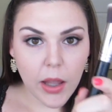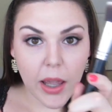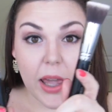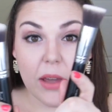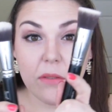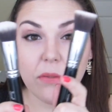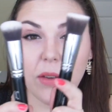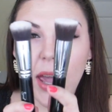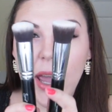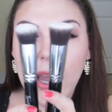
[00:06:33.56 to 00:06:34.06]

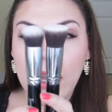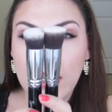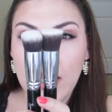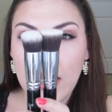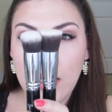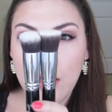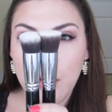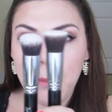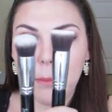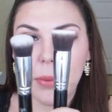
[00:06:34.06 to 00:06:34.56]

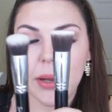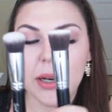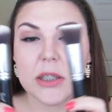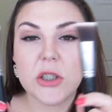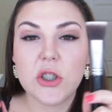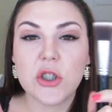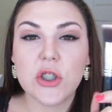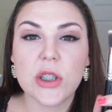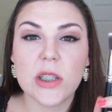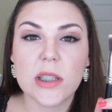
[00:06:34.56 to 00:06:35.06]
F80, but
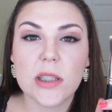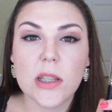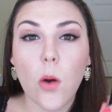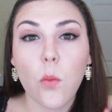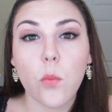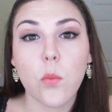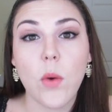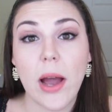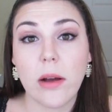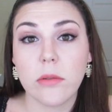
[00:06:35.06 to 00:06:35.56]
it's just
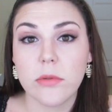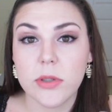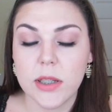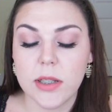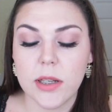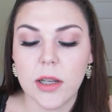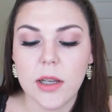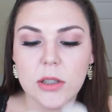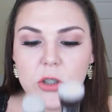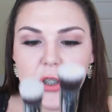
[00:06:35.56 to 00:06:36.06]

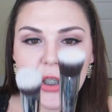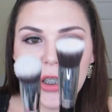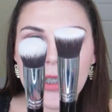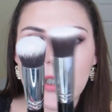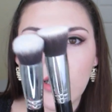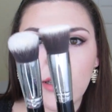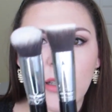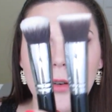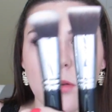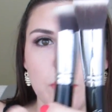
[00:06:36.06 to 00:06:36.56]
rounded just
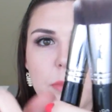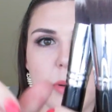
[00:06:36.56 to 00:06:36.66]
a little